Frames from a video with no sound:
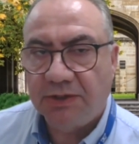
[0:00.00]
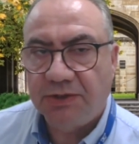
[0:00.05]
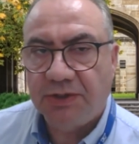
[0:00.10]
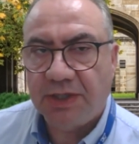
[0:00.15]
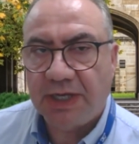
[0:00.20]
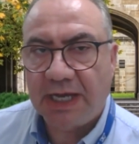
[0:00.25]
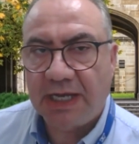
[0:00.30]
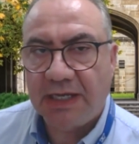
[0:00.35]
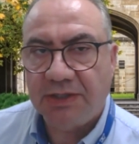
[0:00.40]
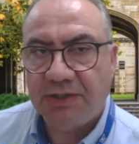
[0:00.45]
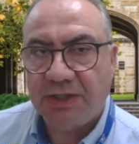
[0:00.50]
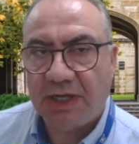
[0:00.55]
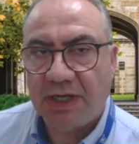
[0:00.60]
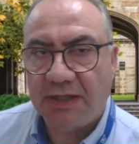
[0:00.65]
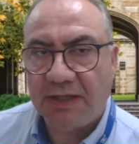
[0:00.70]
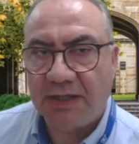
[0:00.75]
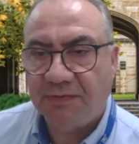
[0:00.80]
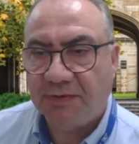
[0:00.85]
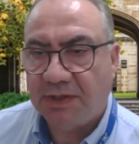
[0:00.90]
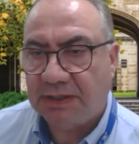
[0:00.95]
Change
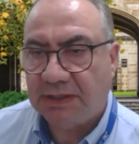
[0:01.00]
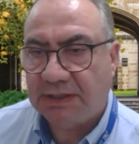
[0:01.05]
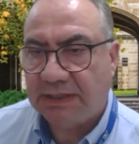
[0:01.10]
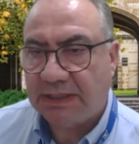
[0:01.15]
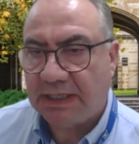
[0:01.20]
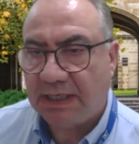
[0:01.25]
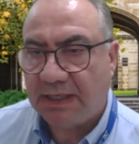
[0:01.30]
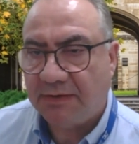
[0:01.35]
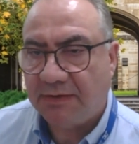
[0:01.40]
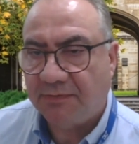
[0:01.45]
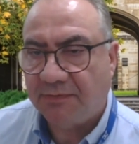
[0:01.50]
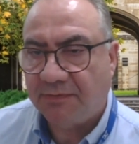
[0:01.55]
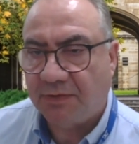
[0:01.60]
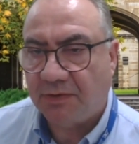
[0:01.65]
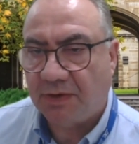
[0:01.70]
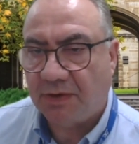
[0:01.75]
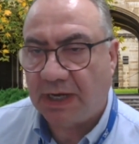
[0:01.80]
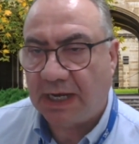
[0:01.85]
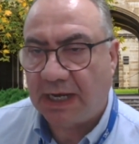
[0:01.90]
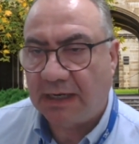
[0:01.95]
advocacy
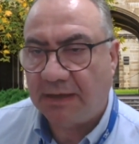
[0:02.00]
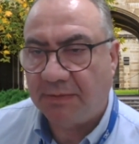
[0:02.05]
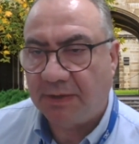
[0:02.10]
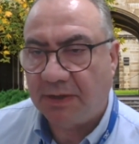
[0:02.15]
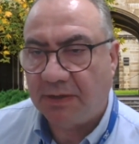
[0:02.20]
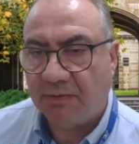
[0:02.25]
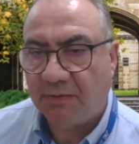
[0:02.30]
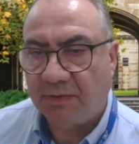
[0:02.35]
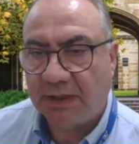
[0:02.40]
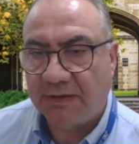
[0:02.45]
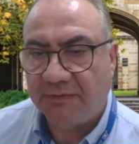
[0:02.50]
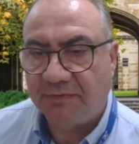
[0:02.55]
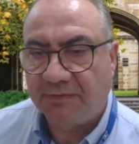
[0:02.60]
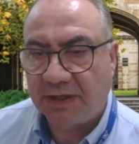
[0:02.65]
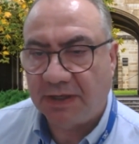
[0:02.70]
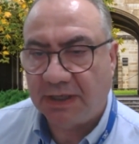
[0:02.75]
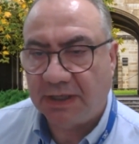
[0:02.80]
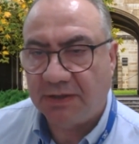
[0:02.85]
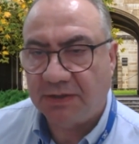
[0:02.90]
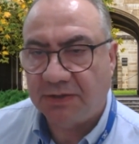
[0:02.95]
for animal
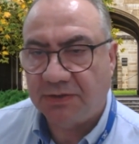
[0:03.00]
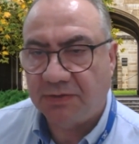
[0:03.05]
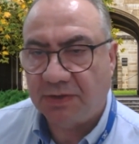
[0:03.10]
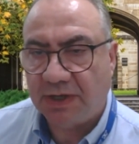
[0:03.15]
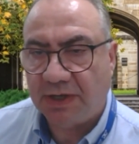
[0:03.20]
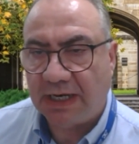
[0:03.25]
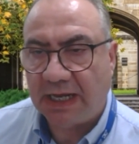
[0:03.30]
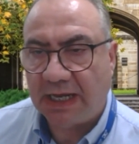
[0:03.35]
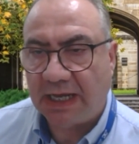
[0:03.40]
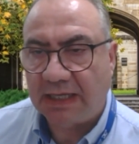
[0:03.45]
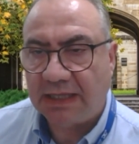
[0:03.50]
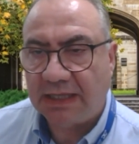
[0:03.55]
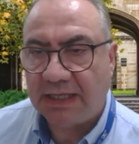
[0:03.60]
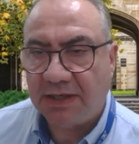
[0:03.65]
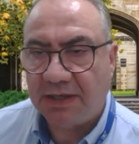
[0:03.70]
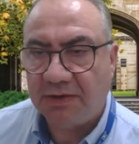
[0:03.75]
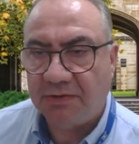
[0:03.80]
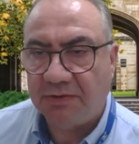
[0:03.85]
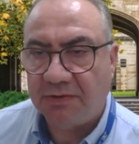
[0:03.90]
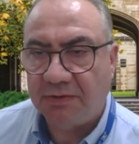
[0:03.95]
welfare in Australia. I
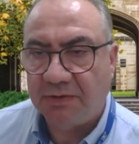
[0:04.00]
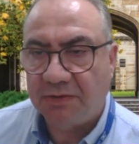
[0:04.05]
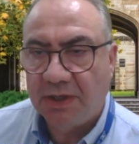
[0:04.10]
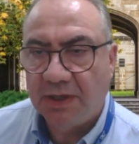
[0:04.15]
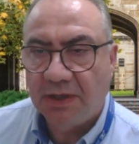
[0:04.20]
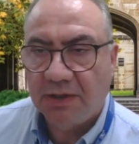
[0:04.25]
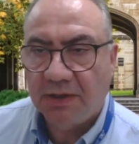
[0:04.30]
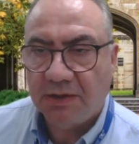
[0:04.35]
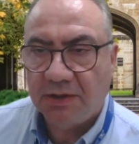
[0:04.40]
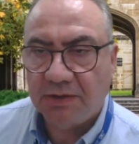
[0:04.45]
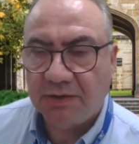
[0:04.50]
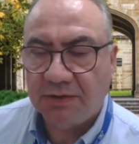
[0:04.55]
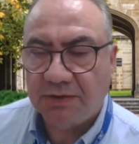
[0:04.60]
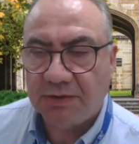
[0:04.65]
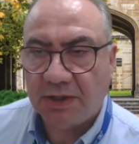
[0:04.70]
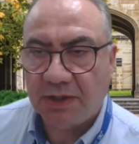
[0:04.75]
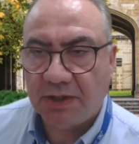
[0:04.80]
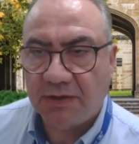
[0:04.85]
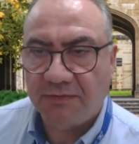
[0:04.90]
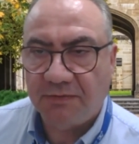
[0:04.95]
think you you
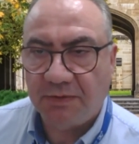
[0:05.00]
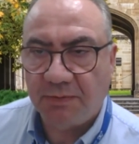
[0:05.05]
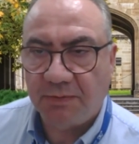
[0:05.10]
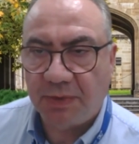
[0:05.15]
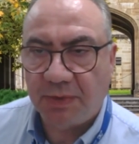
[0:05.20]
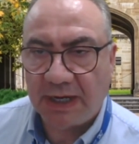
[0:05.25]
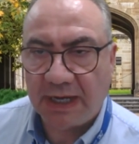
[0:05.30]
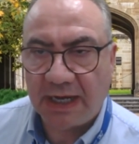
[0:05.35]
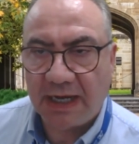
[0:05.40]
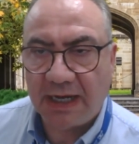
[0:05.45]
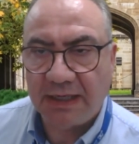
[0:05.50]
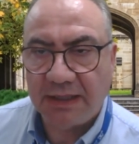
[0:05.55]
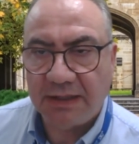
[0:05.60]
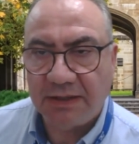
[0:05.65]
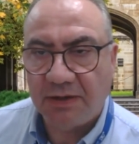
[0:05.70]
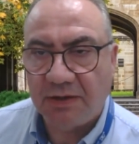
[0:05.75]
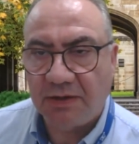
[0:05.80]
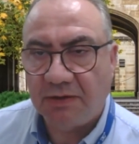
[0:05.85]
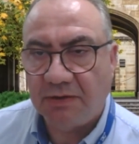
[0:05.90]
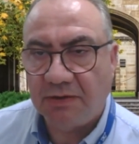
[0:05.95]
sort of
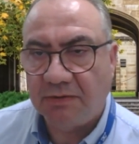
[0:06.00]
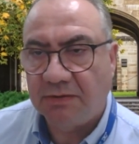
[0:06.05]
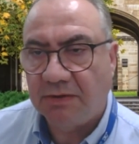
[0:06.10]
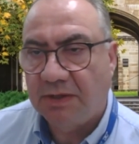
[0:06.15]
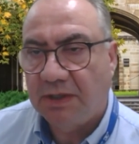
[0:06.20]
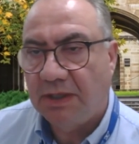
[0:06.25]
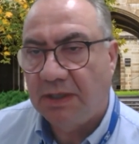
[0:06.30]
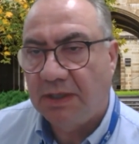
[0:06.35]
replied or